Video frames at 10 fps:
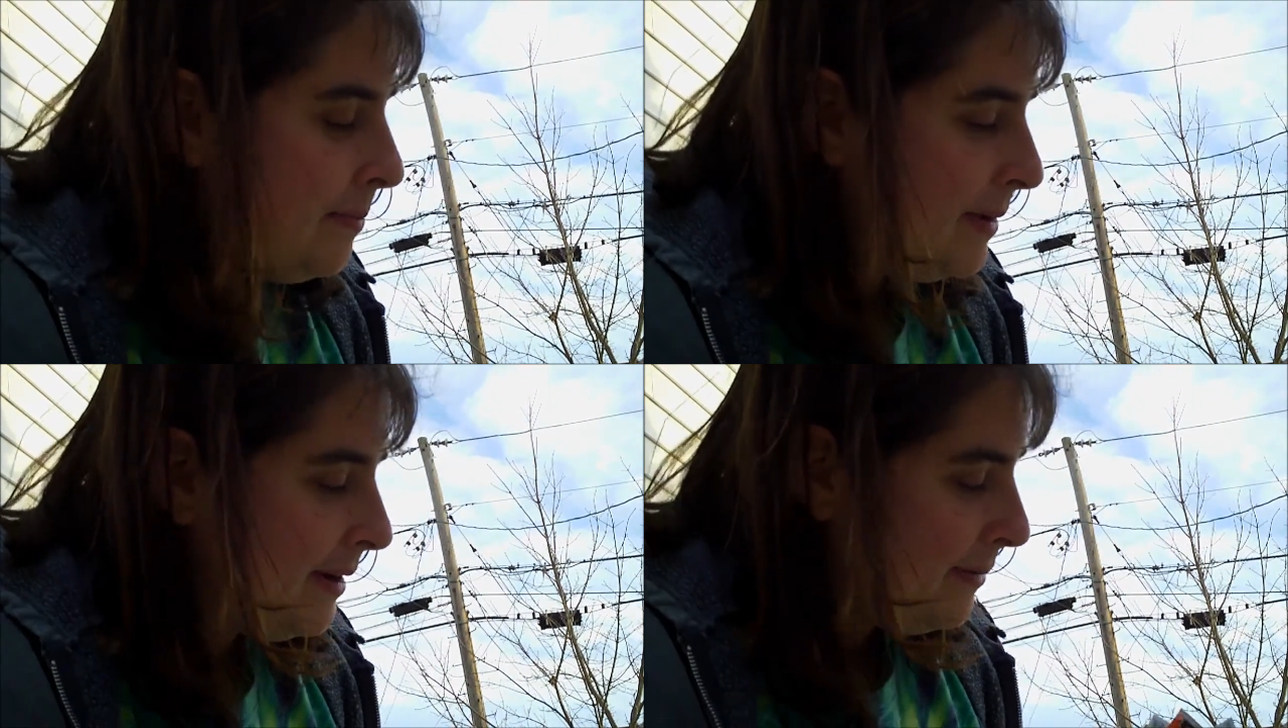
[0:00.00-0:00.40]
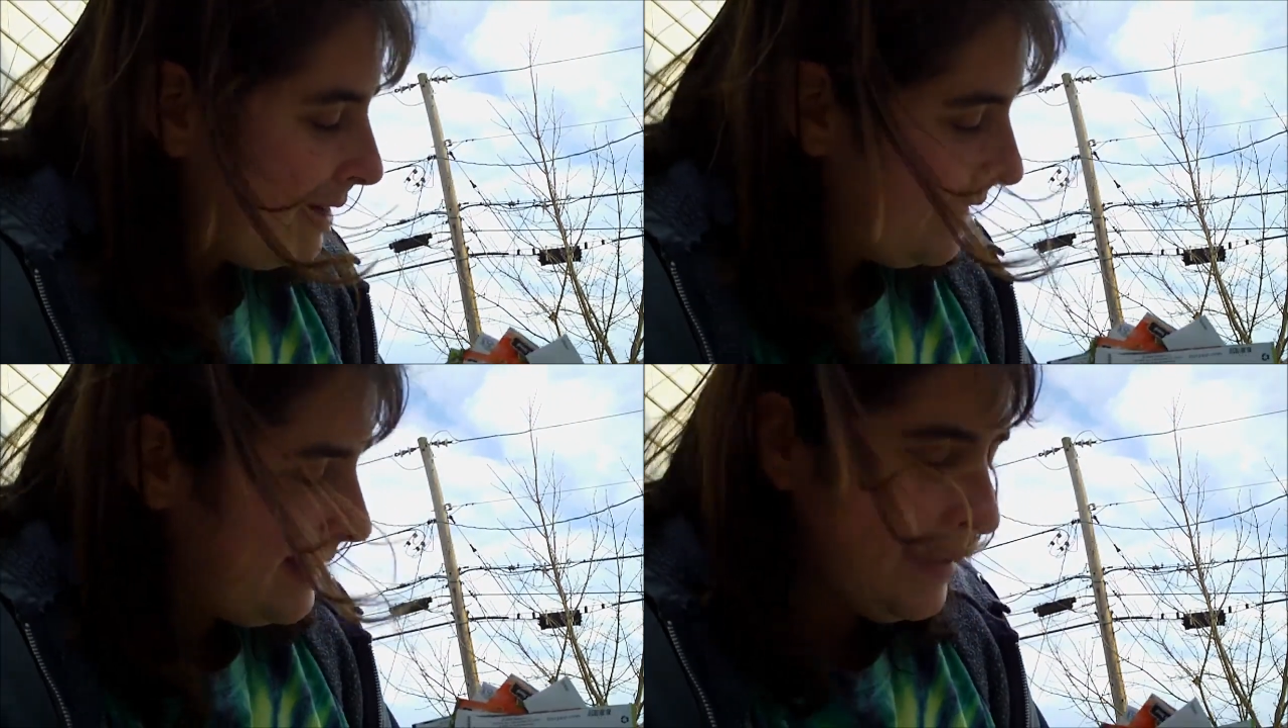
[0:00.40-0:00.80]
But what
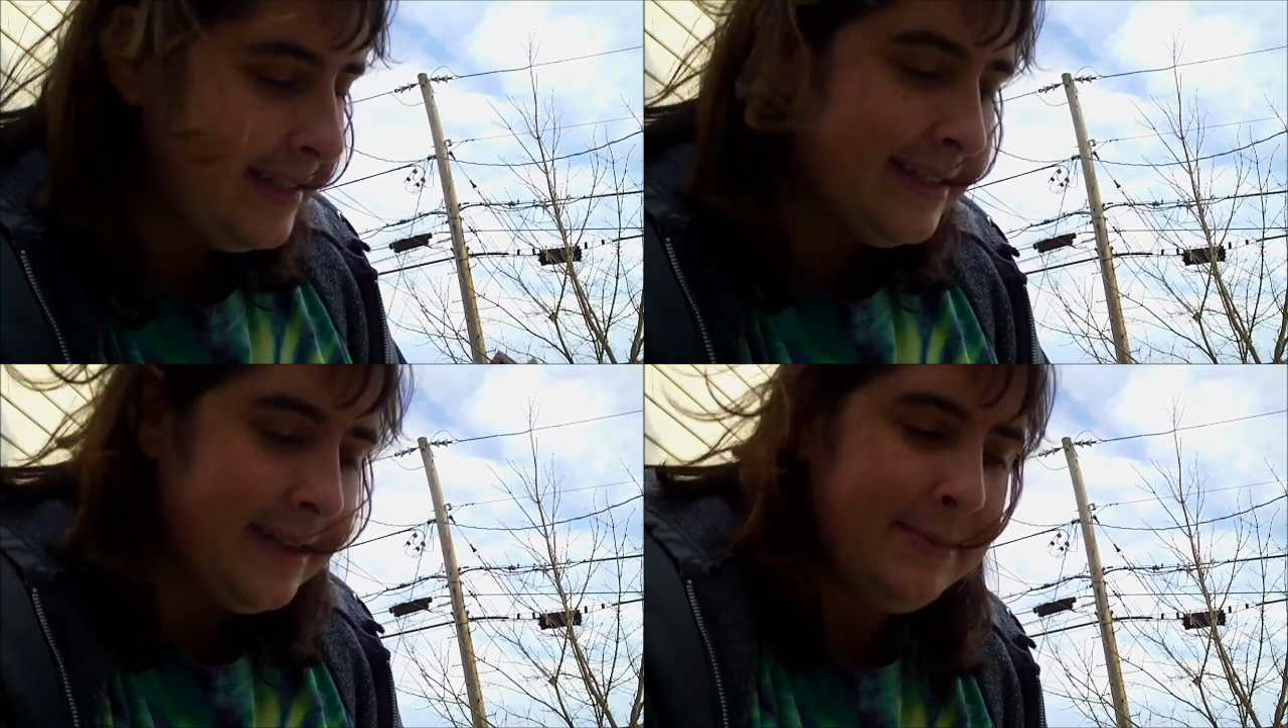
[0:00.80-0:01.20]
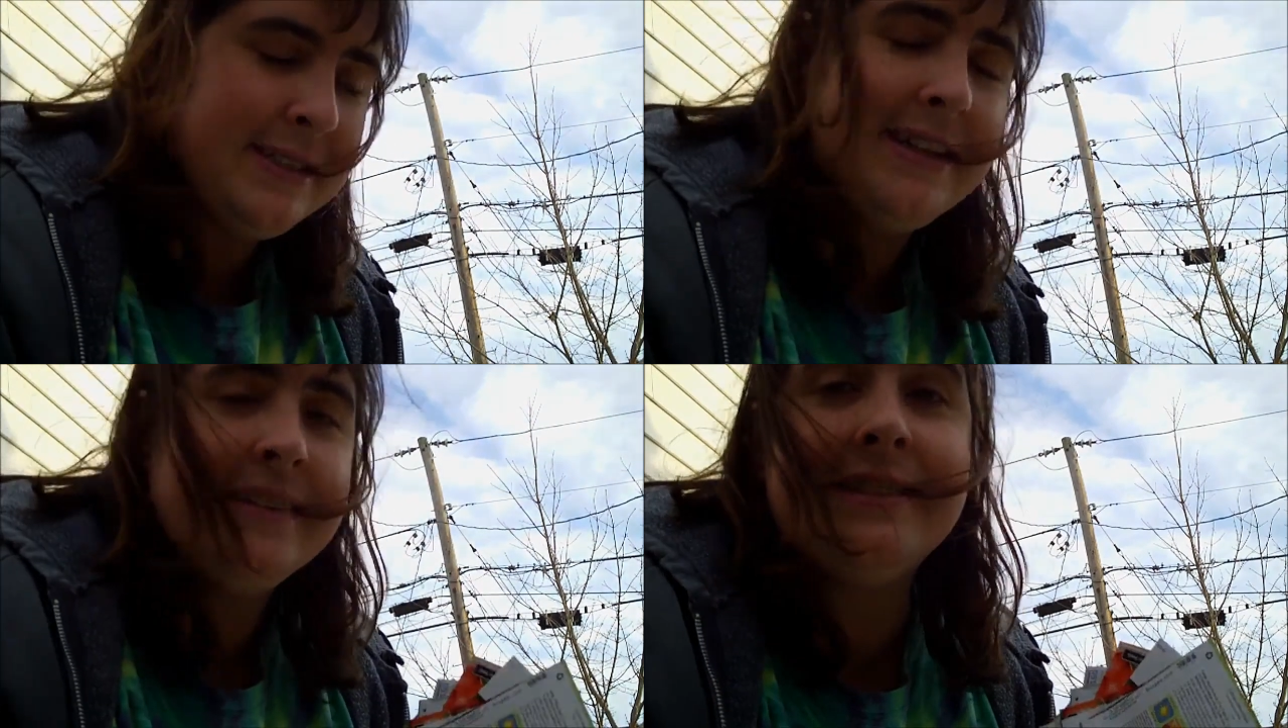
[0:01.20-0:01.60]
I did is I
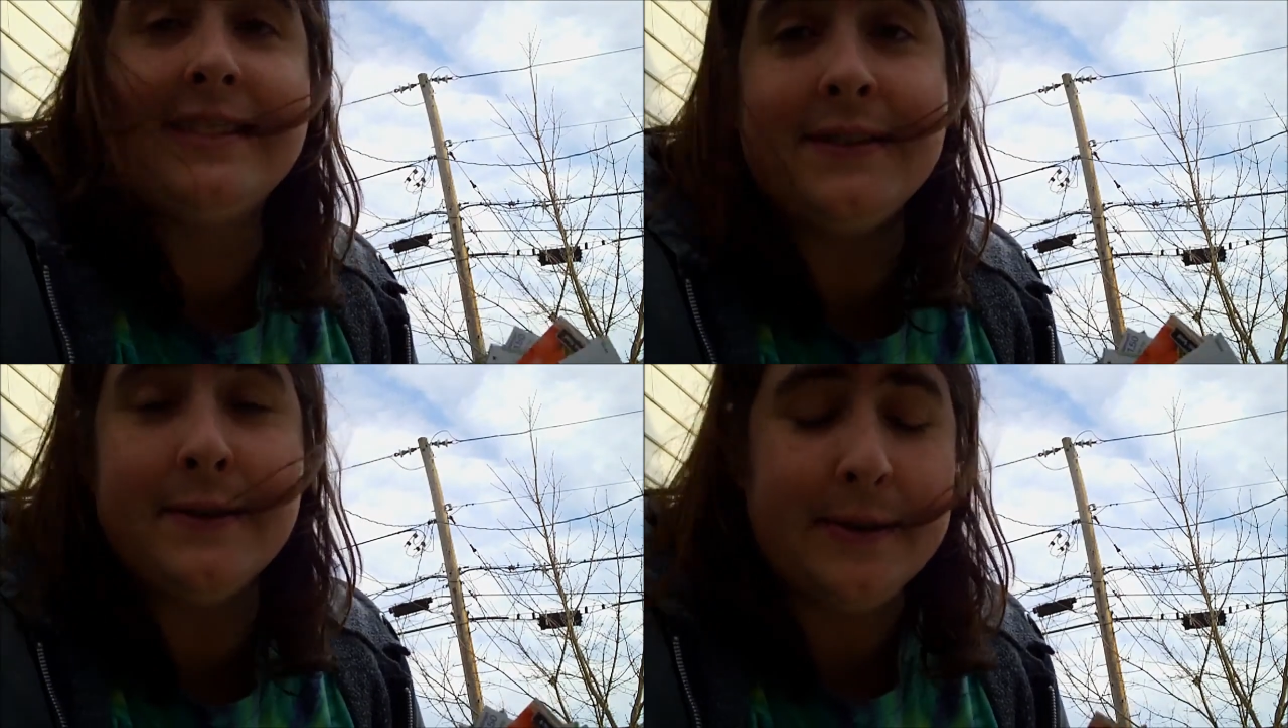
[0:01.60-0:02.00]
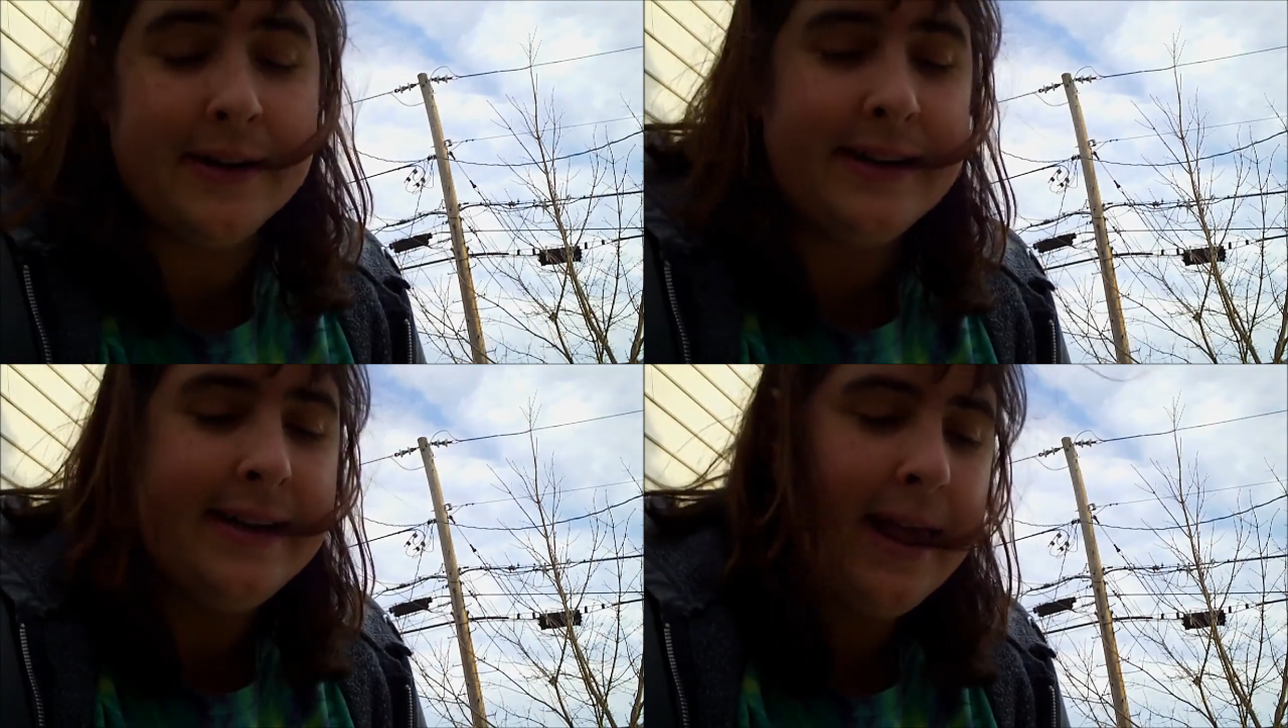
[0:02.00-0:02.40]
picked out all the stuff I
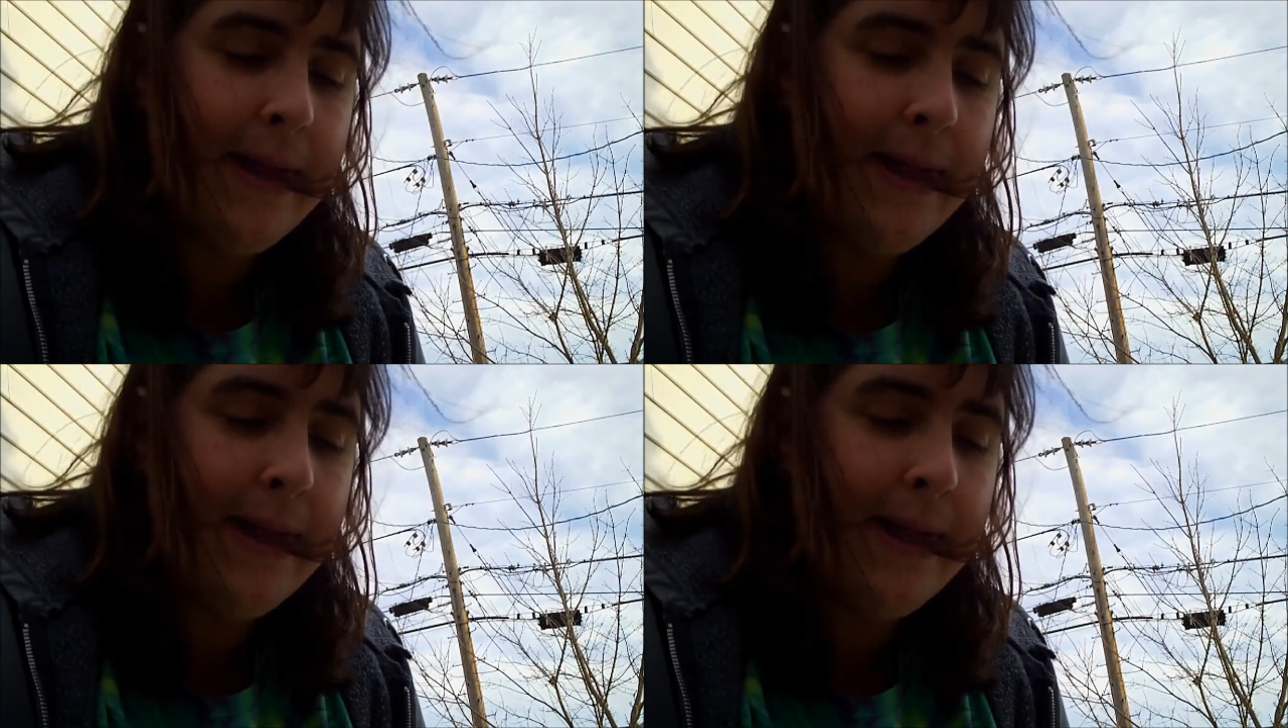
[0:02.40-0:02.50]
wanted,